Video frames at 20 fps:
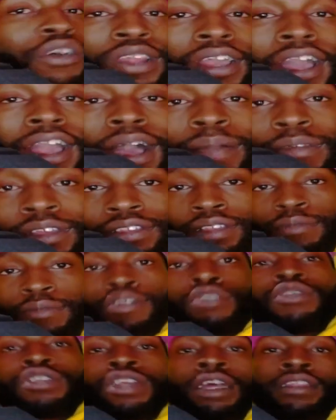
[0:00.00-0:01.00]
know in the comments.
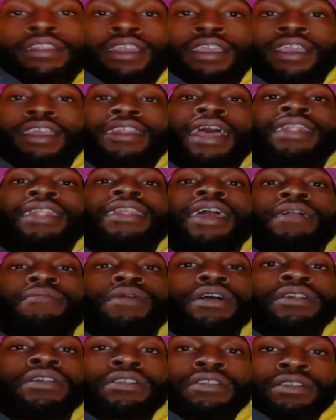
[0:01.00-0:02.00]
Let me know what y'all think. Hit that
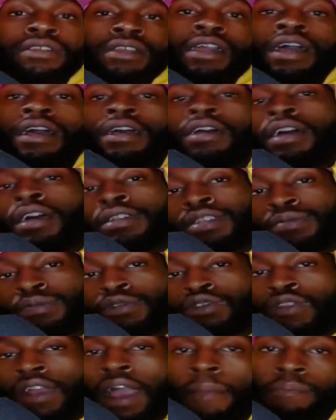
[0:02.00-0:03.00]
like button,
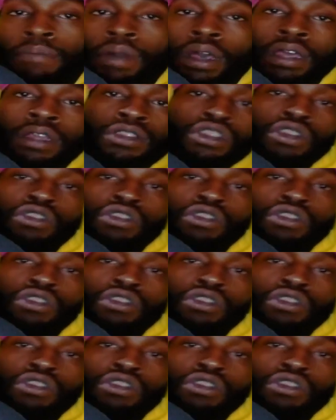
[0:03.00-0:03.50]
subscribe button,